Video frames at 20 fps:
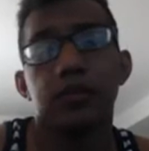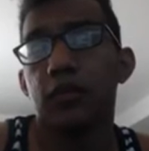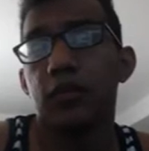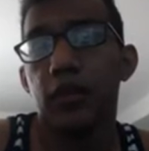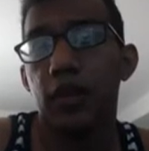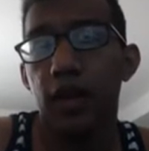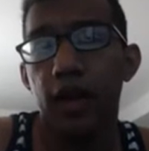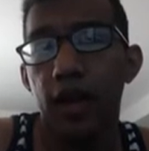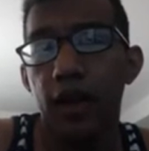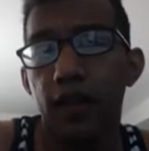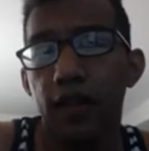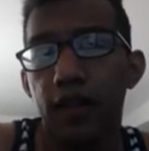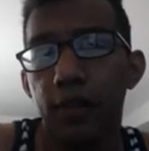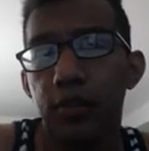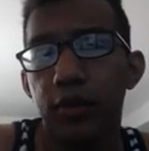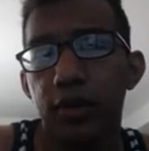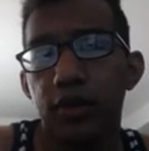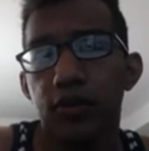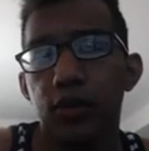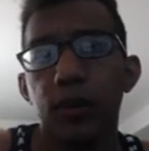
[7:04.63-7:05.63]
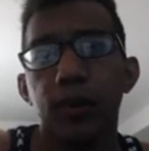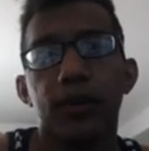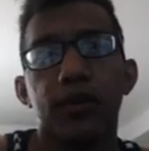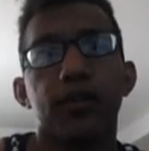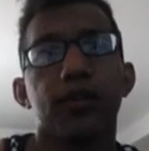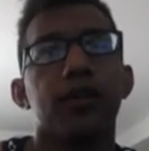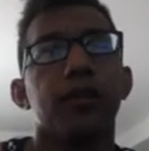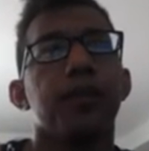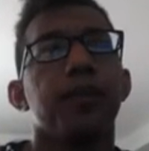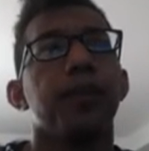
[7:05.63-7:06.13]
Anything that played
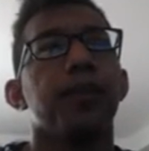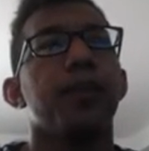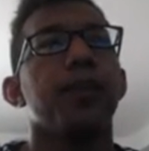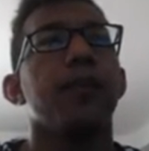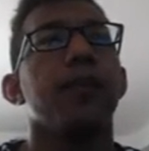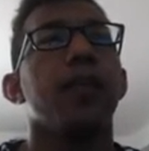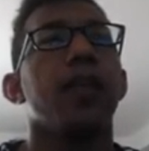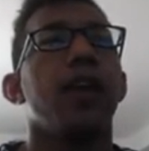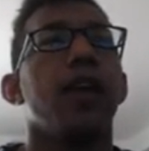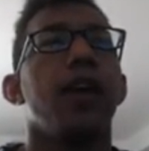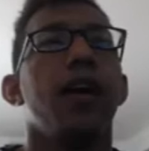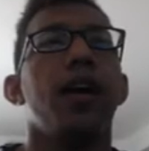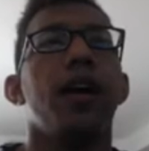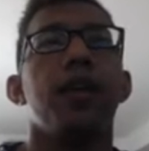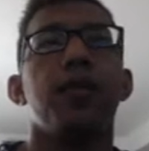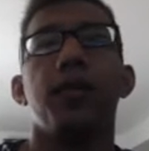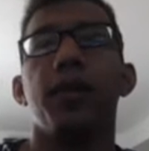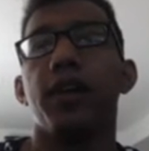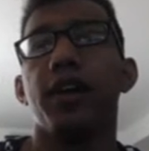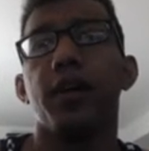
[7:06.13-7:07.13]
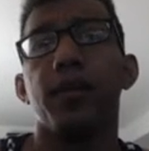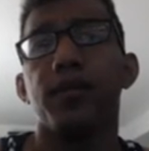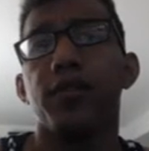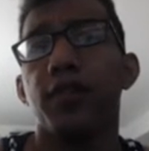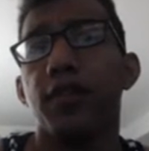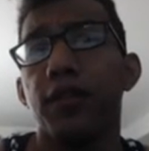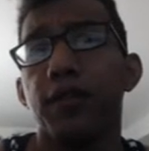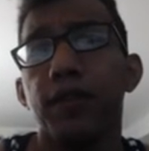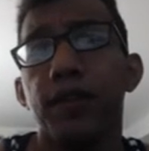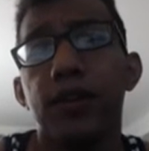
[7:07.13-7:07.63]
dorks. When it comes
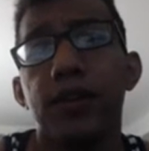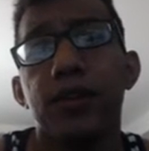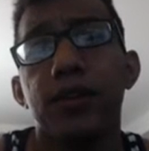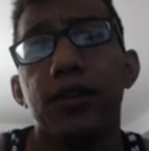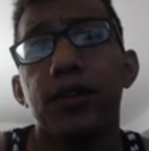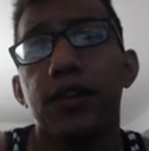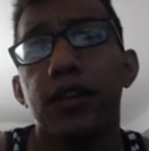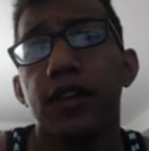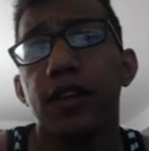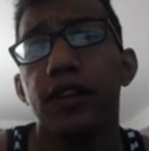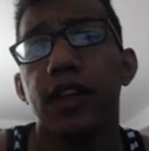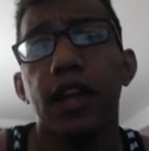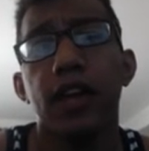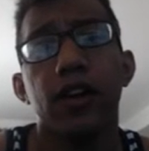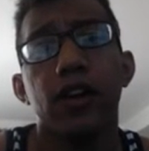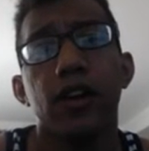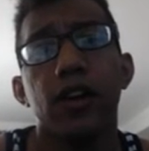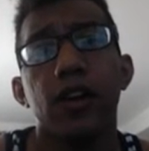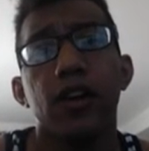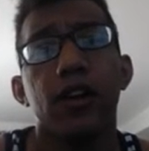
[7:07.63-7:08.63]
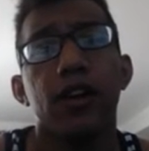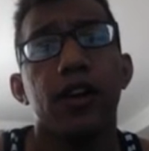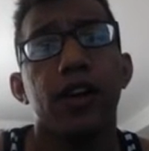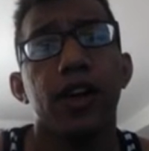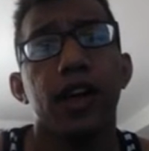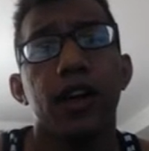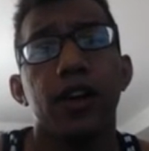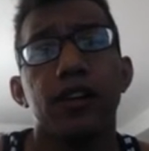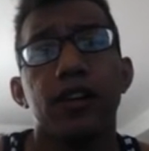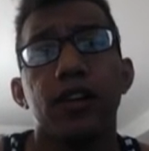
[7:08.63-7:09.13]
into the field, that card
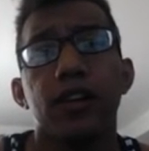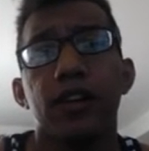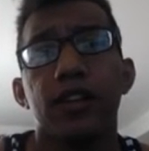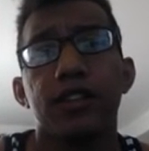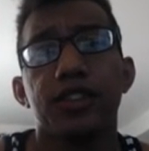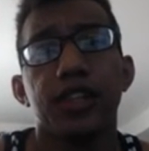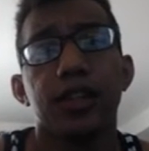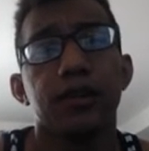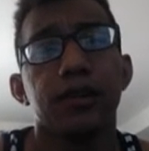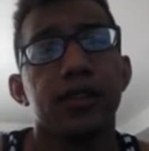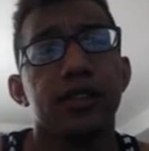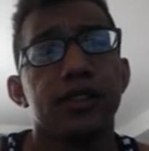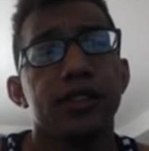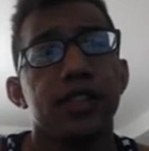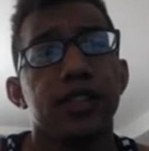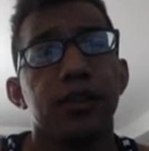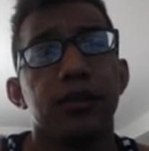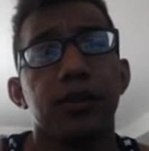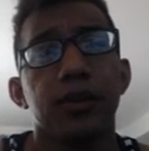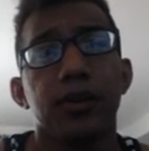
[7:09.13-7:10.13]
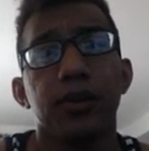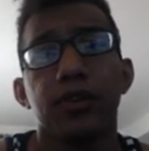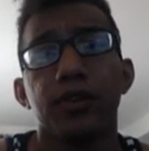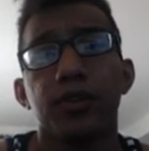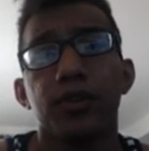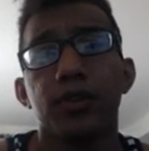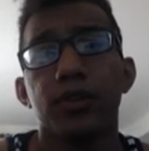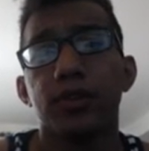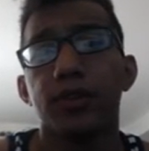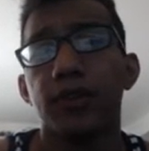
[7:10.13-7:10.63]
and target J-Res that your opponent
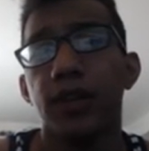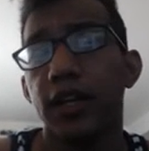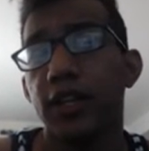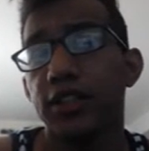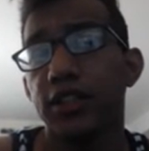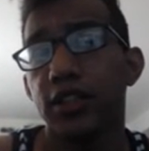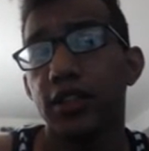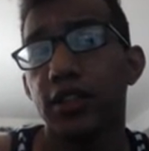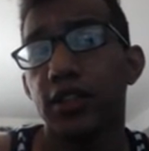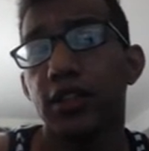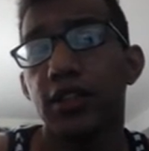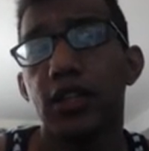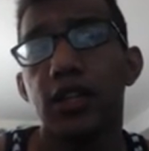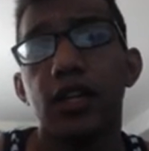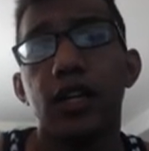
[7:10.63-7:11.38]
controls fight each other.